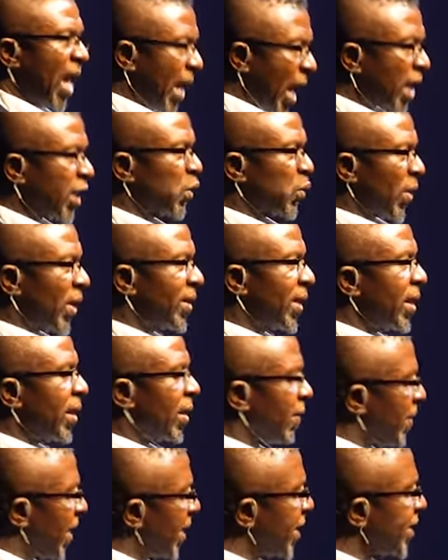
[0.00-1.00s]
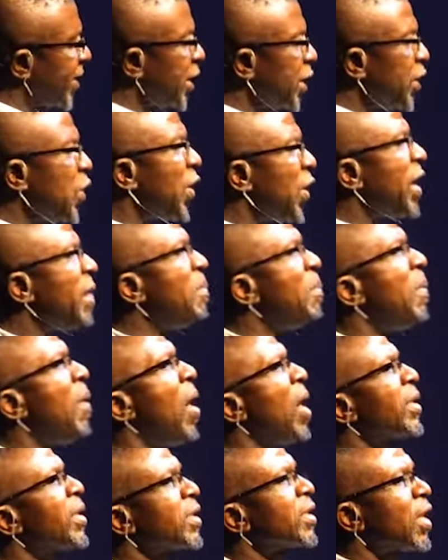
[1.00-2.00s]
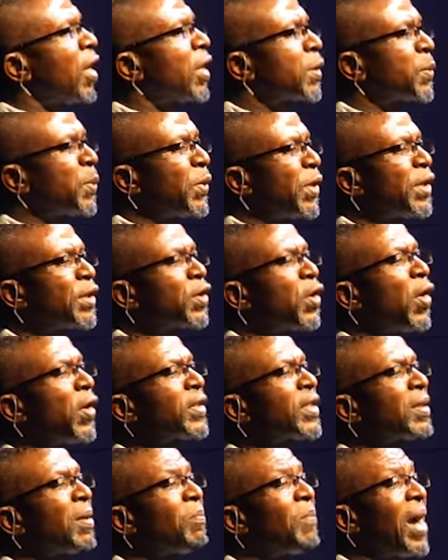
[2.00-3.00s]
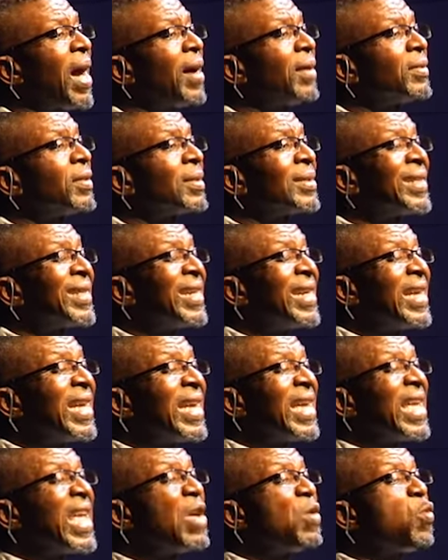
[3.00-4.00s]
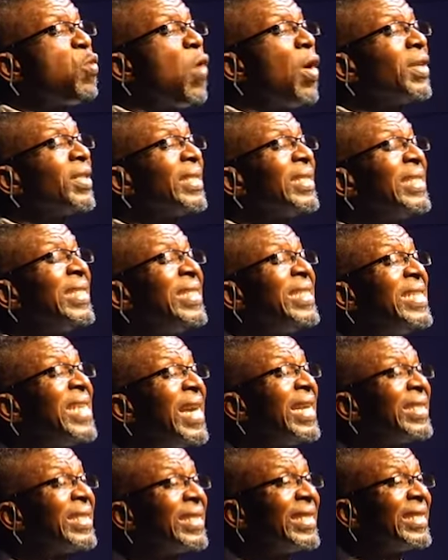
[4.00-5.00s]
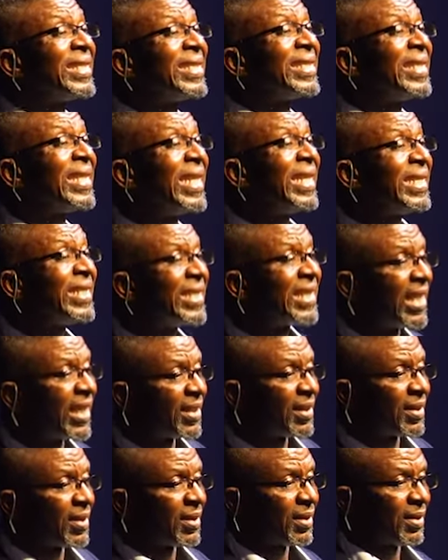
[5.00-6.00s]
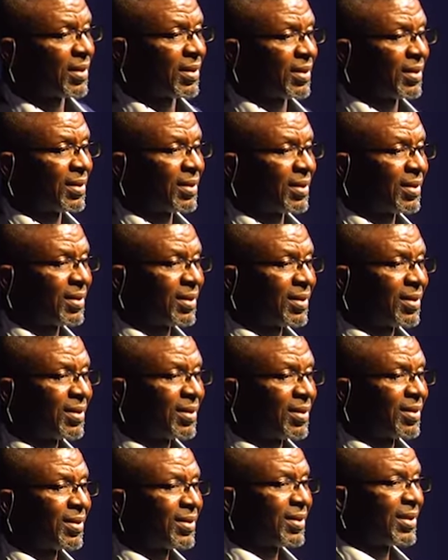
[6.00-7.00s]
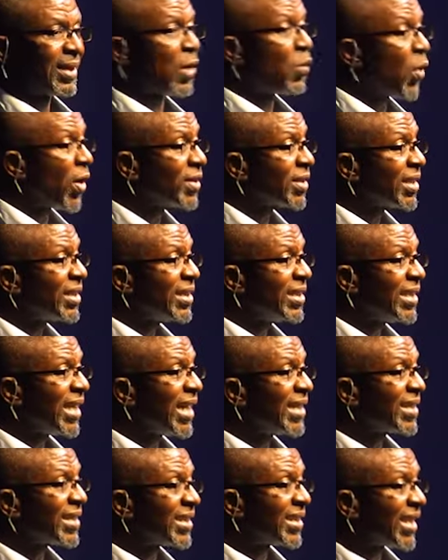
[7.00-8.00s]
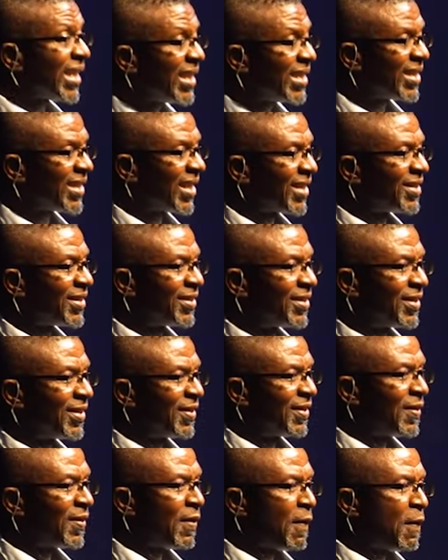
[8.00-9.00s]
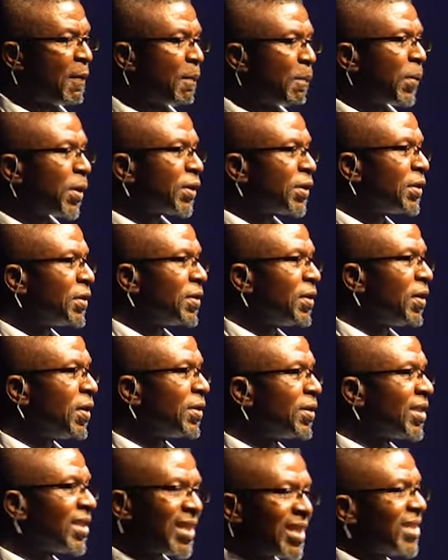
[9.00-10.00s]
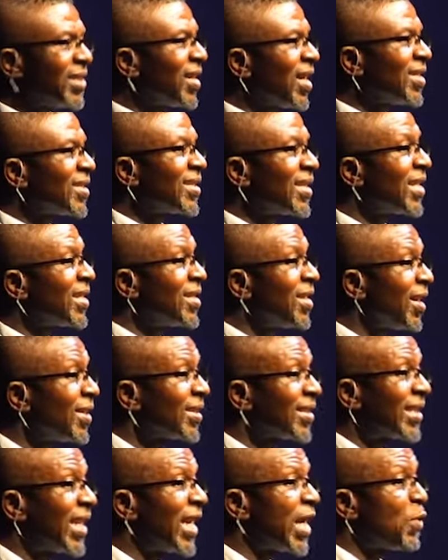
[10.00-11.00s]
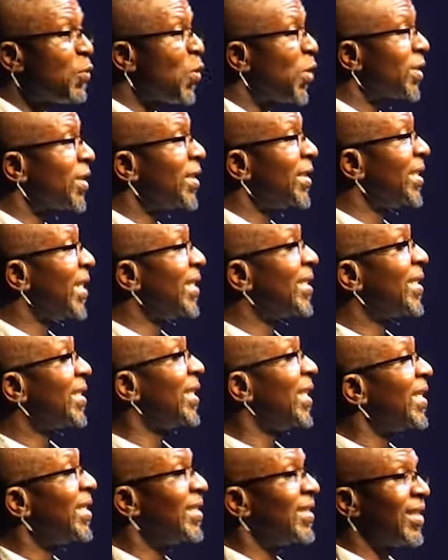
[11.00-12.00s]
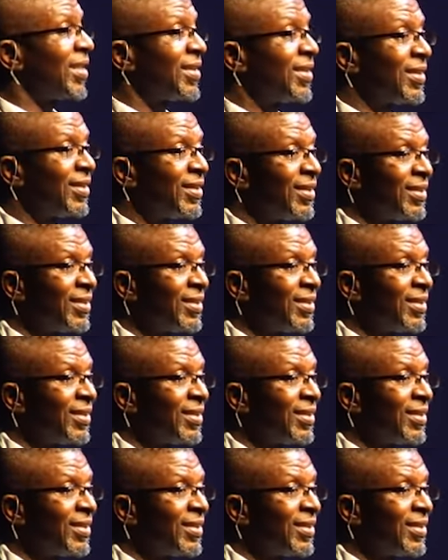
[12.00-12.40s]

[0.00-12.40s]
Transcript: And as we think about this, you know, in Mark's gospel, it talks about it wasn't yet season. But you know, Jesus did not say it wasn't yet season.